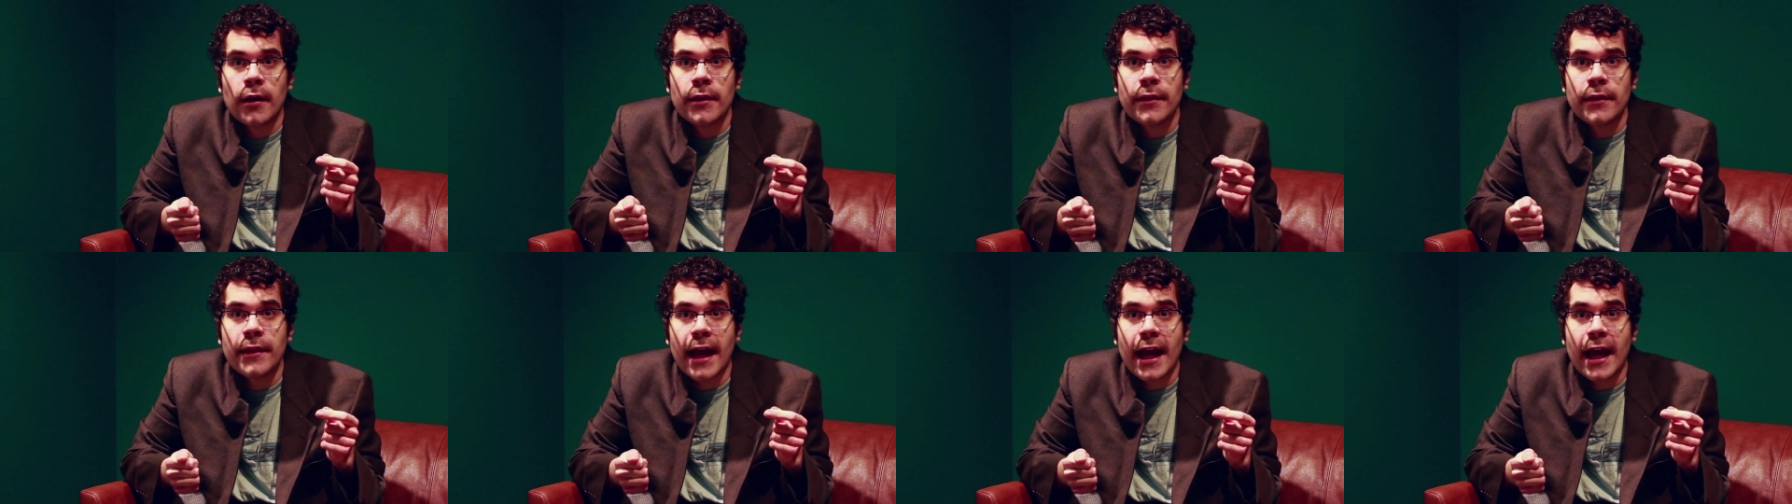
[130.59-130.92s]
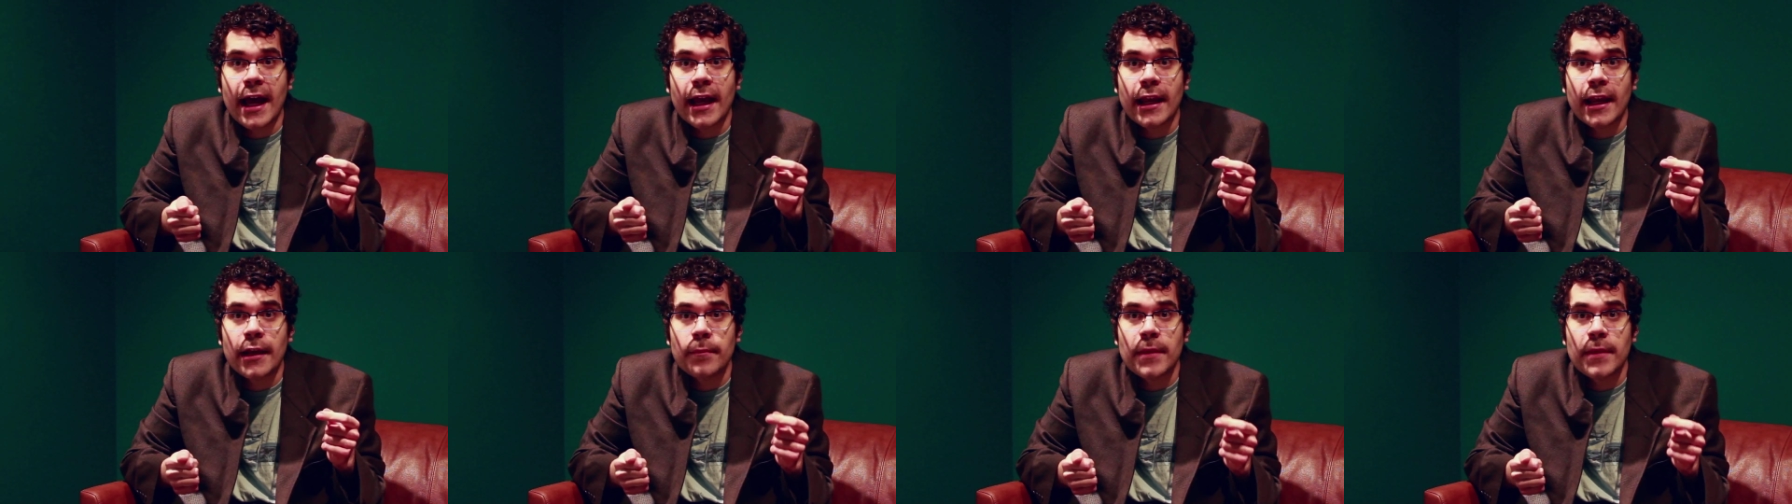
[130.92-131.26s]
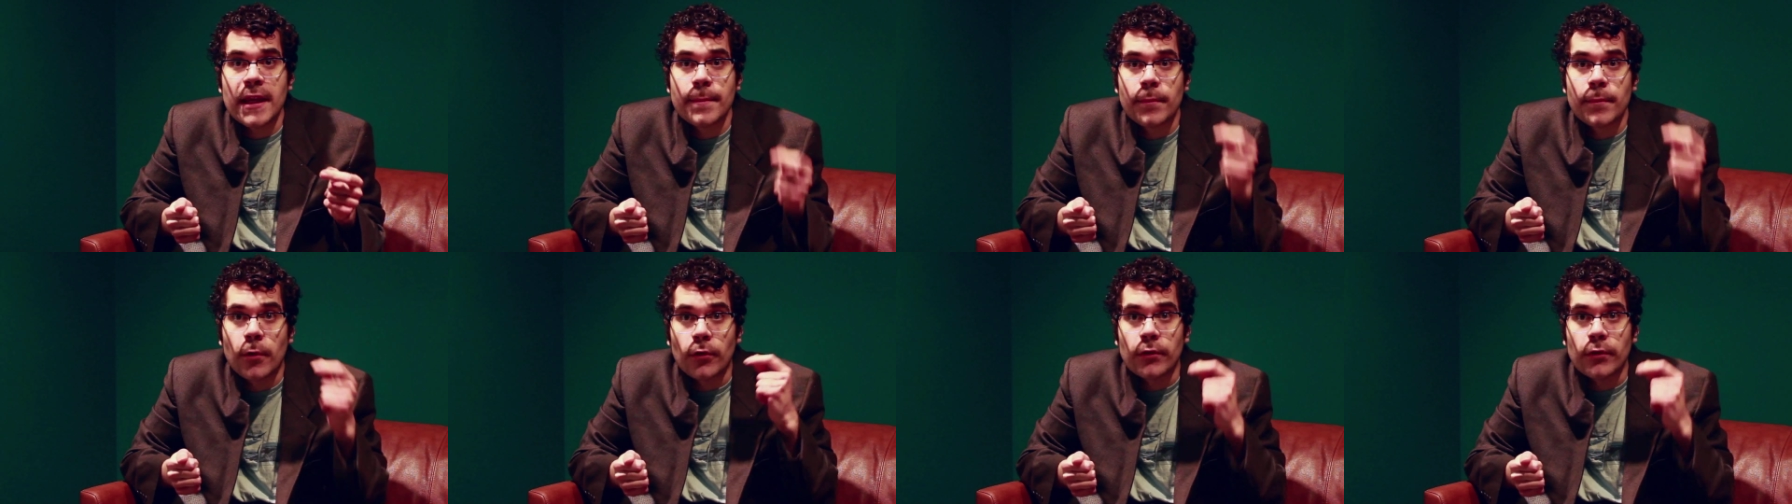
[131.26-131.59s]
that
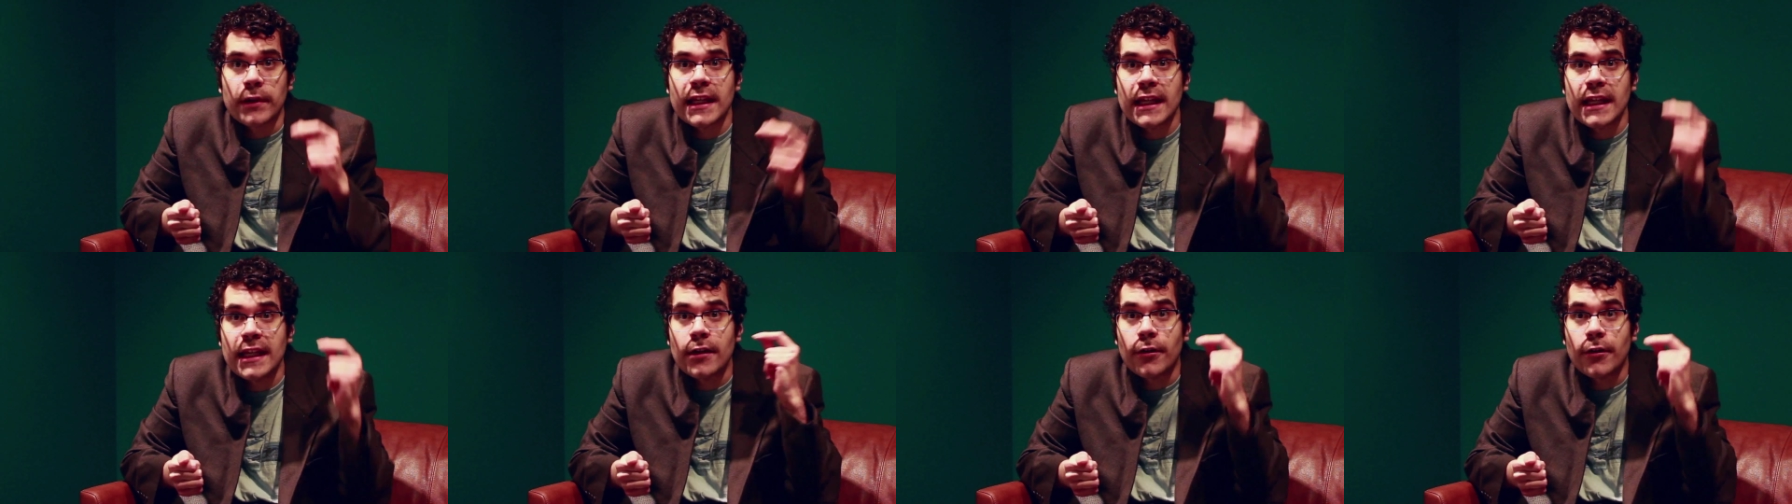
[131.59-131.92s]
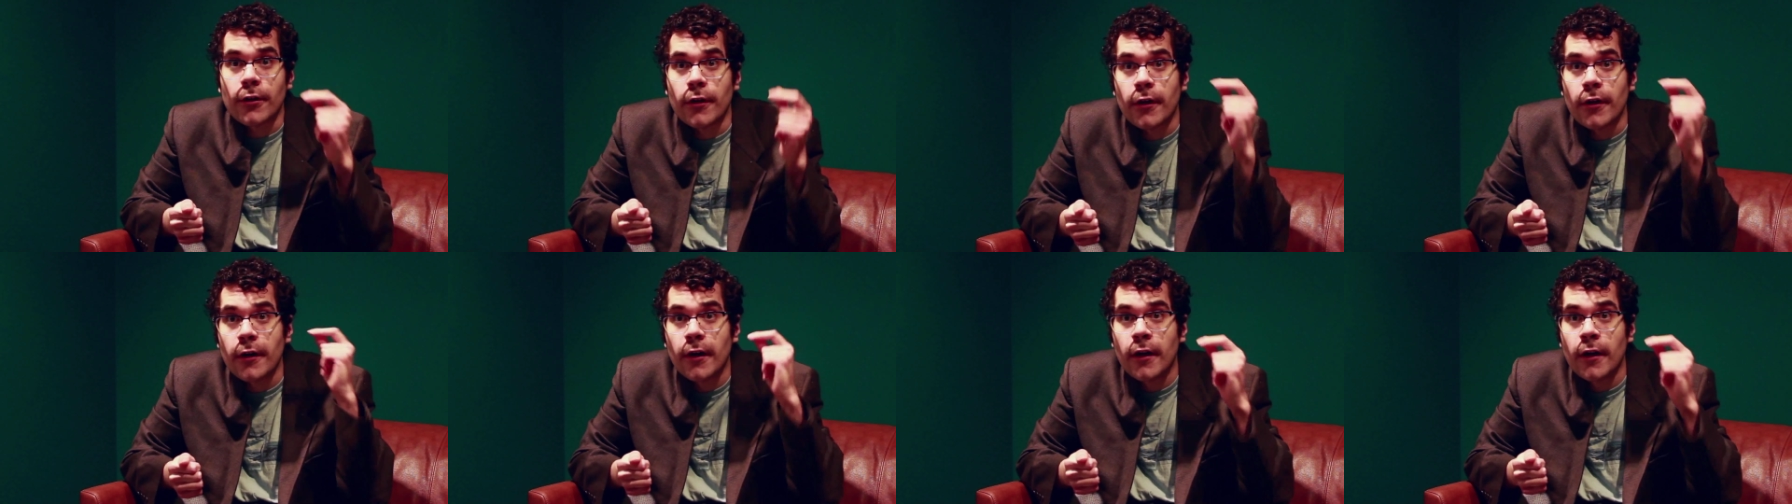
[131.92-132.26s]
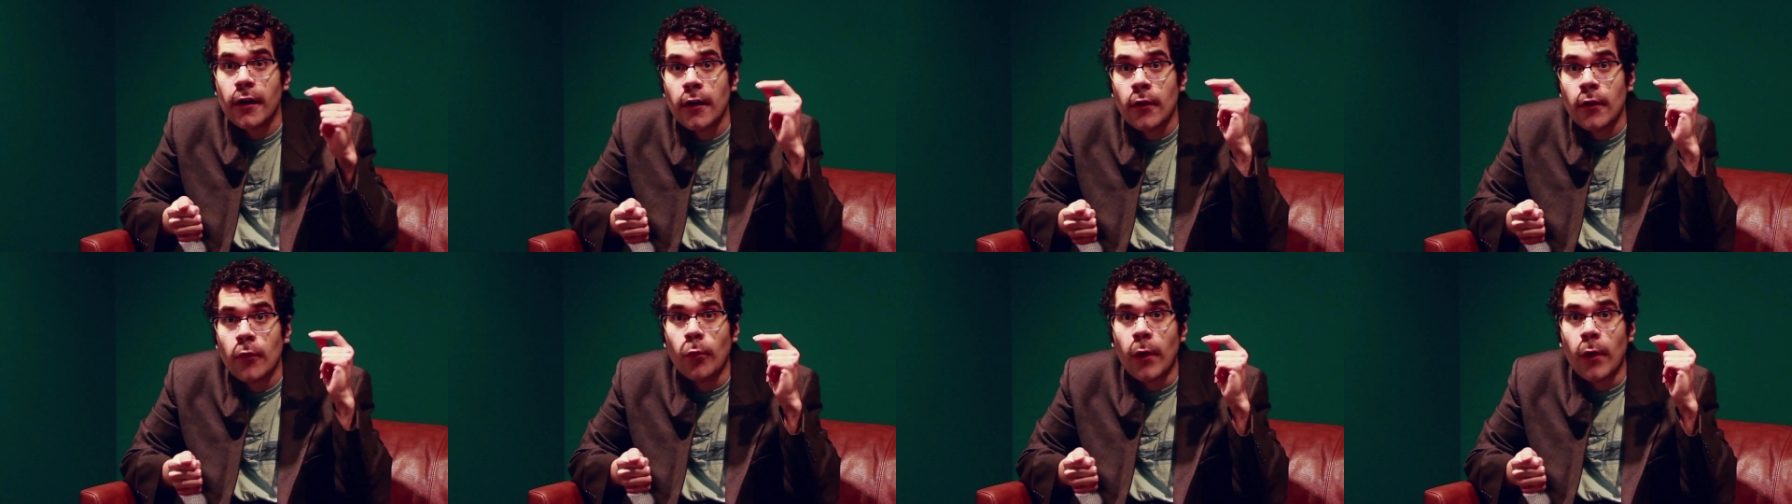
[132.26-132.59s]
people hear
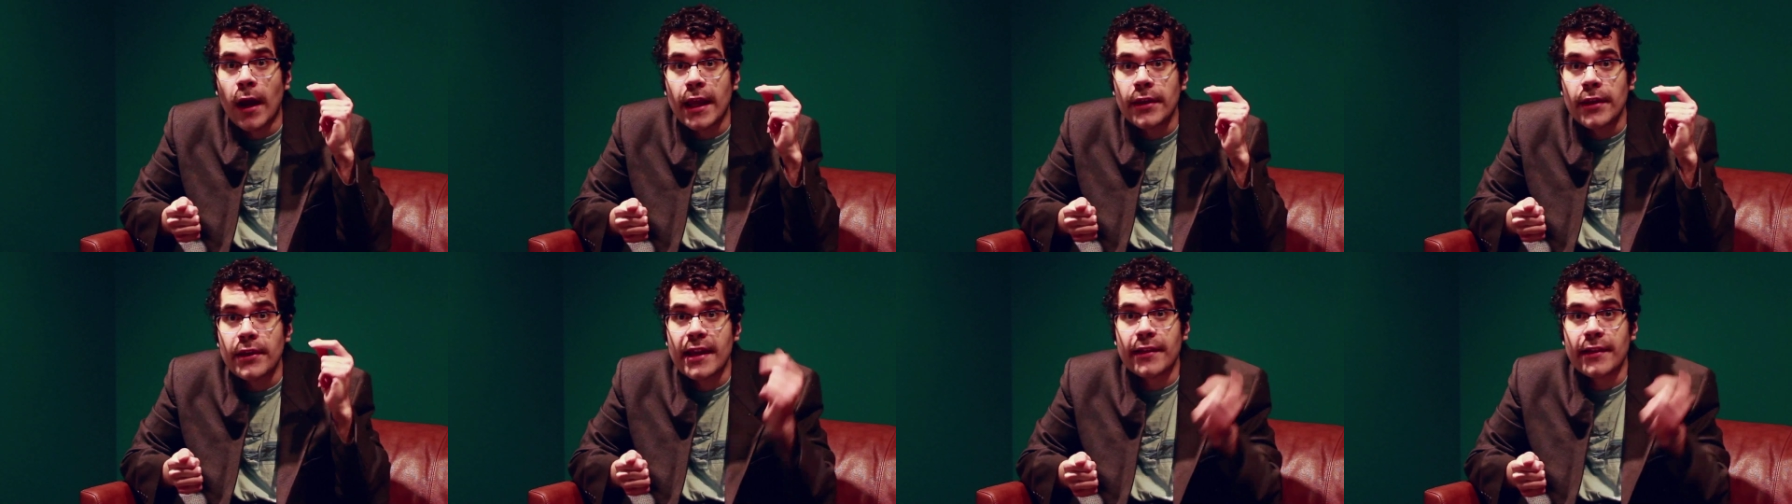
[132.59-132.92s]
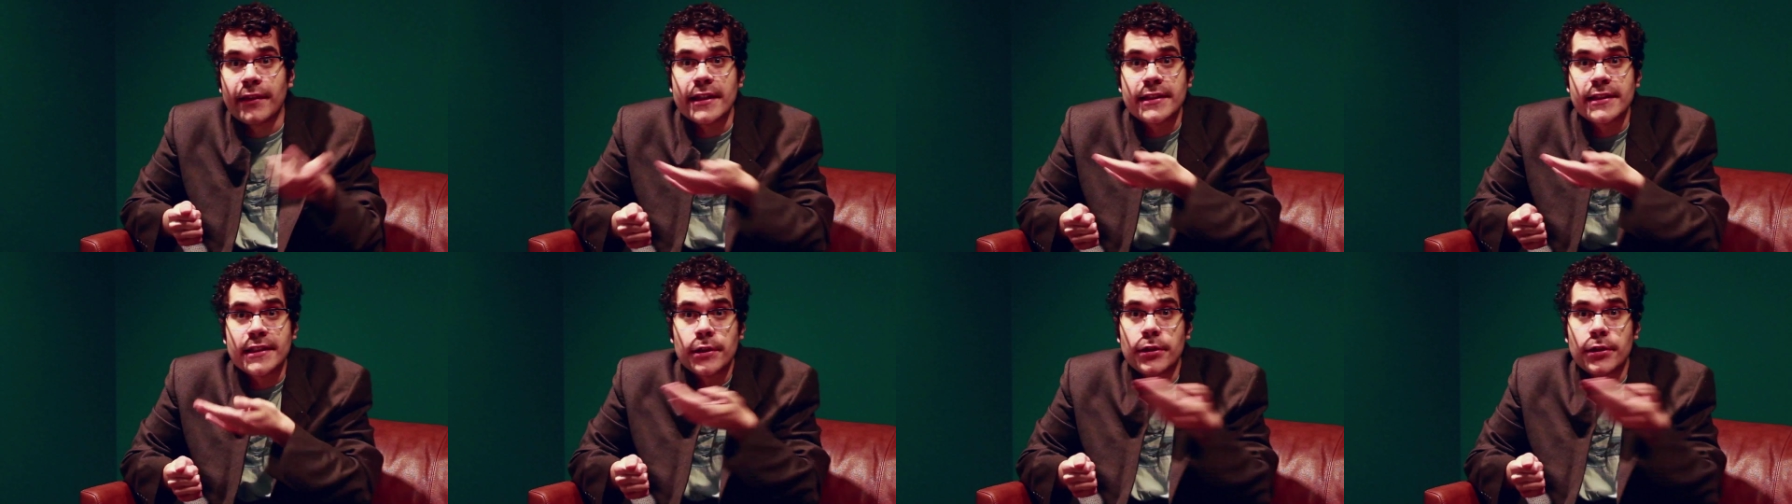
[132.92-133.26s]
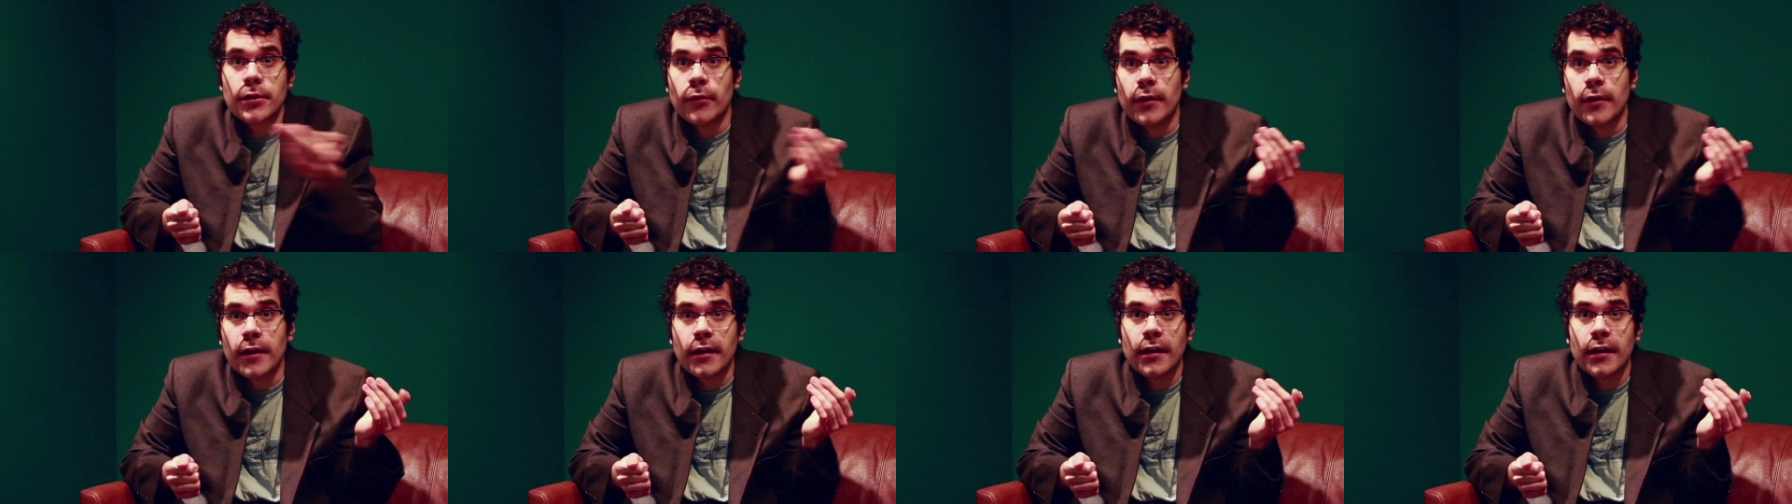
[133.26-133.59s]
when they listen
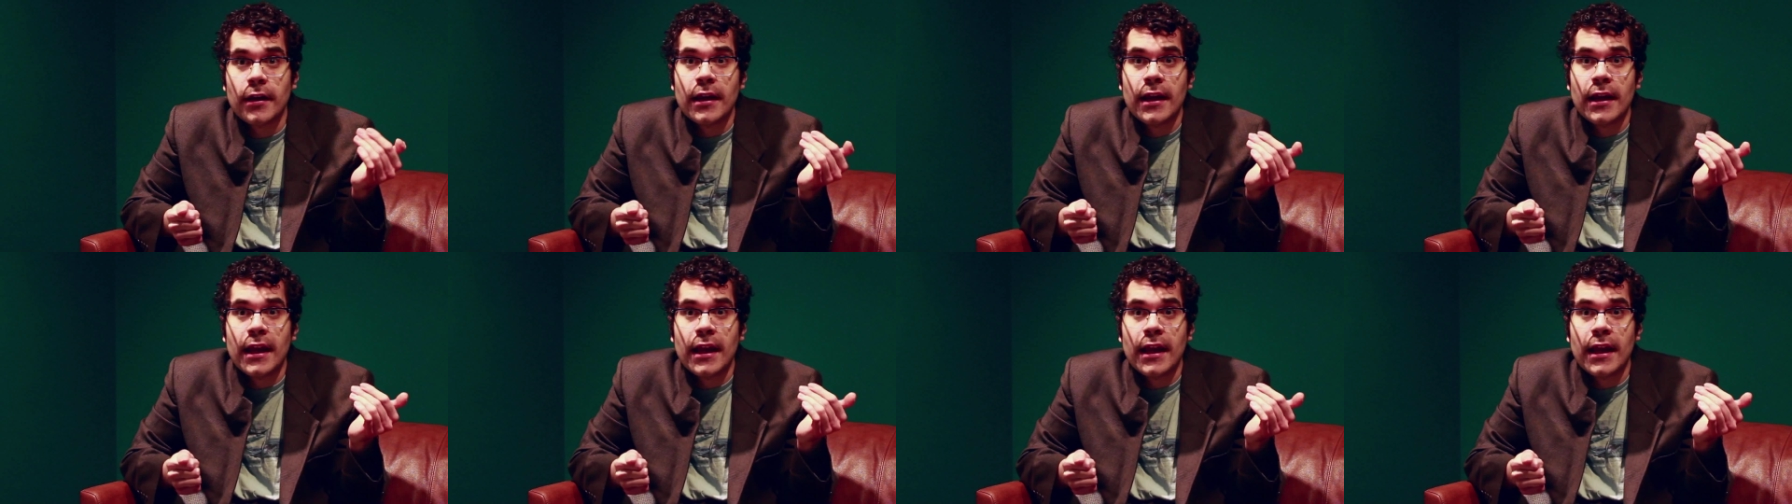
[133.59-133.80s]
to it.